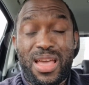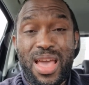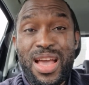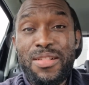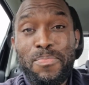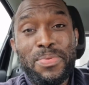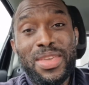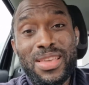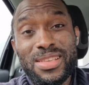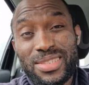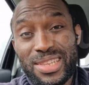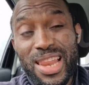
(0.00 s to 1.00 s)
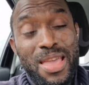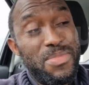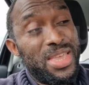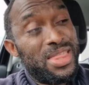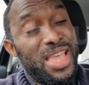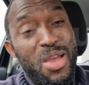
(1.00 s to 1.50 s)
LP is
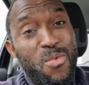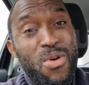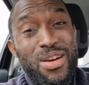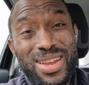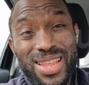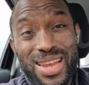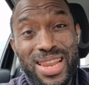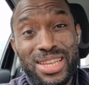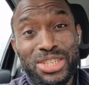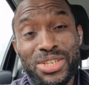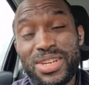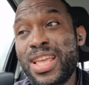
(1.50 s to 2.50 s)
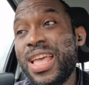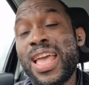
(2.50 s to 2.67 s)
claiming they won the election.